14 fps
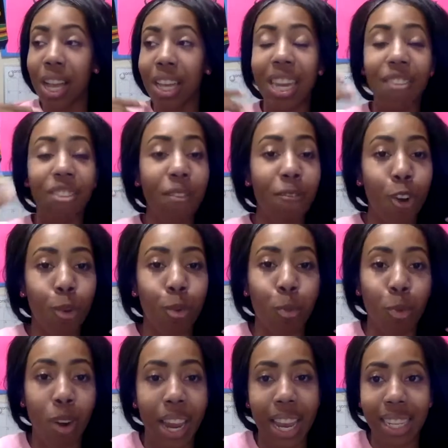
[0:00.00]
give them verbal
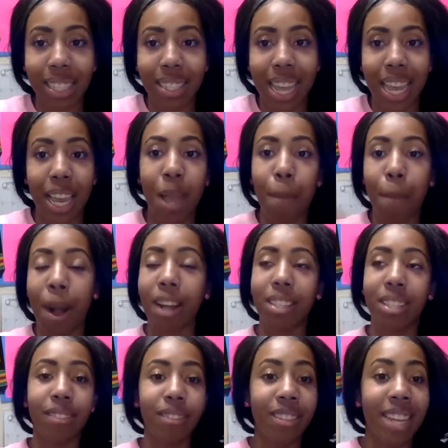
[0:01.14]
praise, like
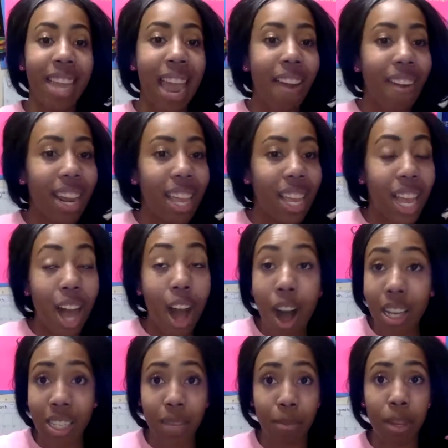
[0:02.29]
positive narrating,
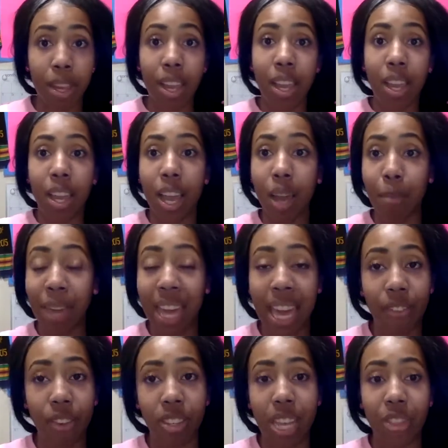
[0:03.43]
awesome
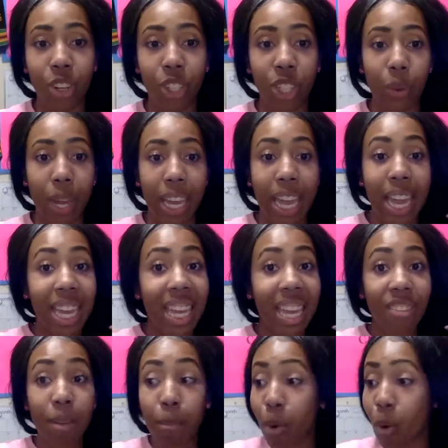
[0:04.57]
behaviors that they're doing. Give
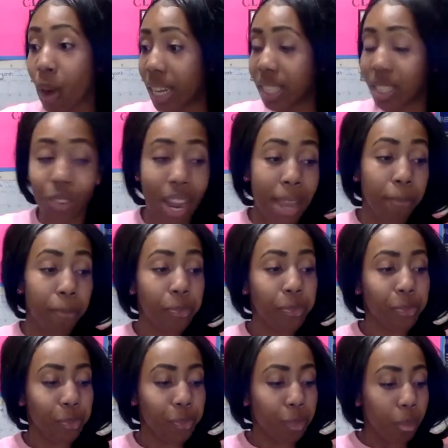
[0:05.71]
them points, right?
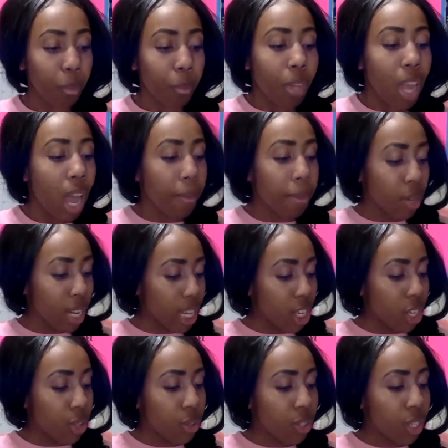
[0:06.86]

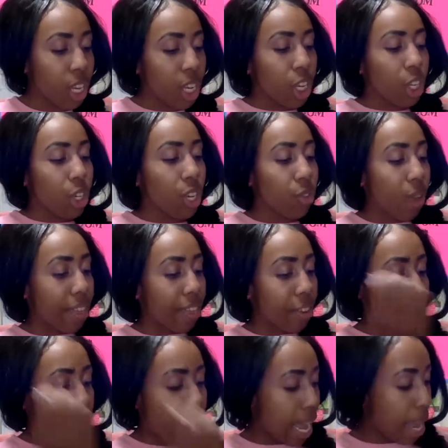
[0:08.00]
You can write their
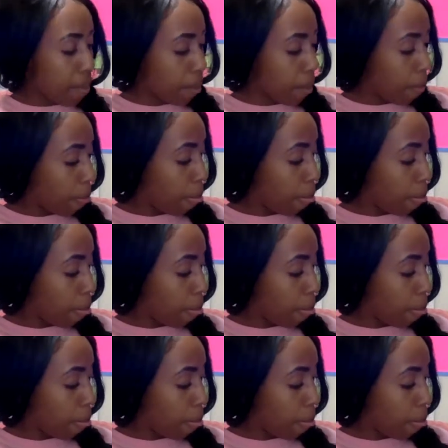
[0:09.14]
name